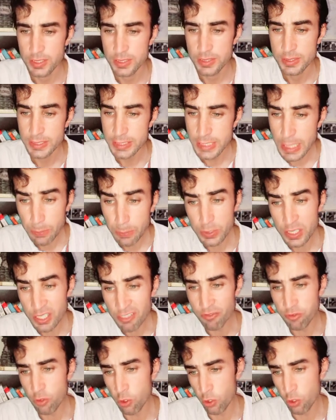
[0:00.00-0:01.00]
Chapter
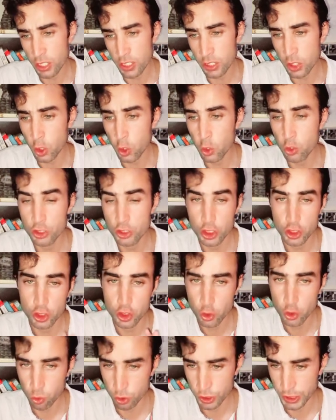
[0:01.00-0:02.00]
4 encloses
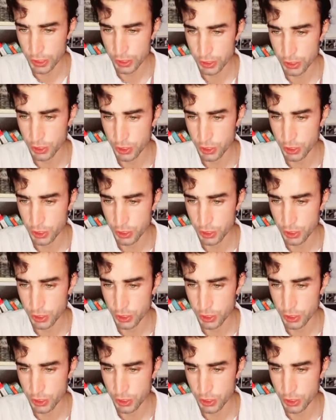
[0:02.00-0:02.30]
two things: